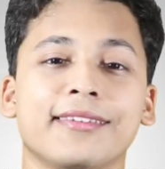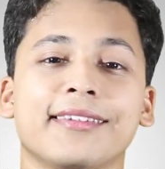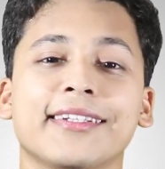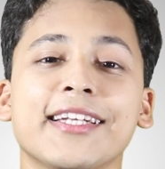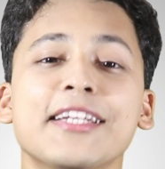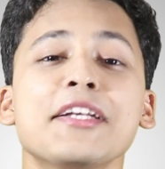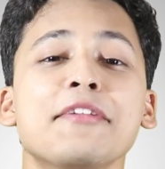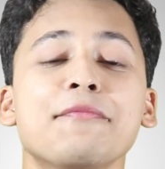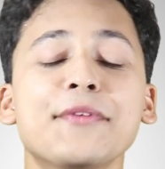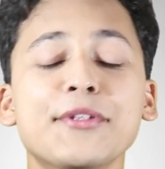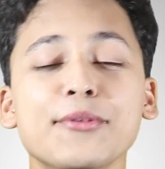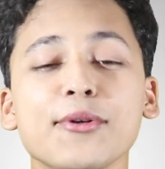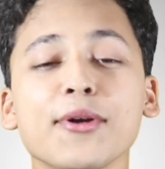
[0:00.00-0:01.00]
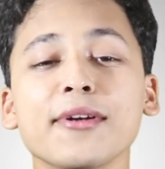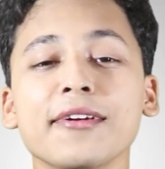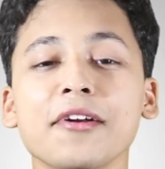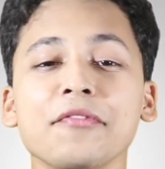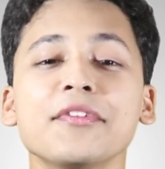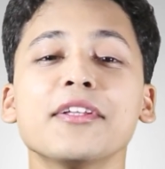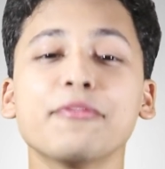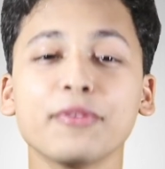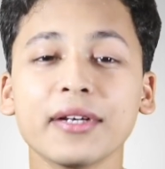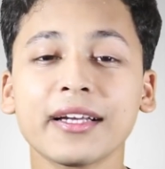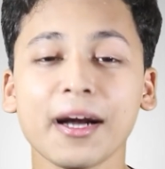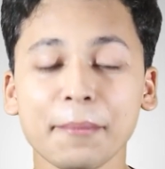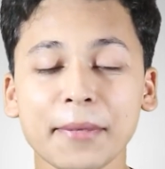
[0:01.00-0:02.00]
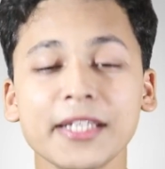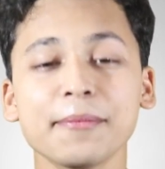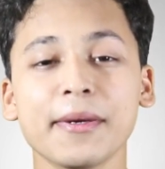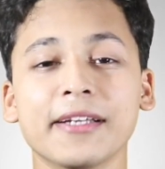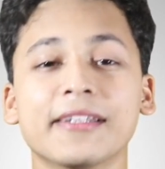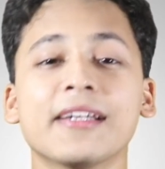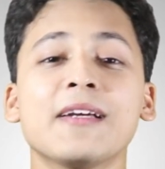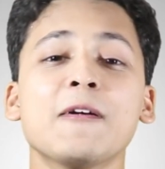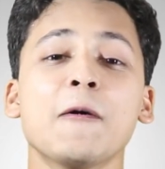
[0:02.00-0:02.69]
Okay, we do not learn with the full commitment.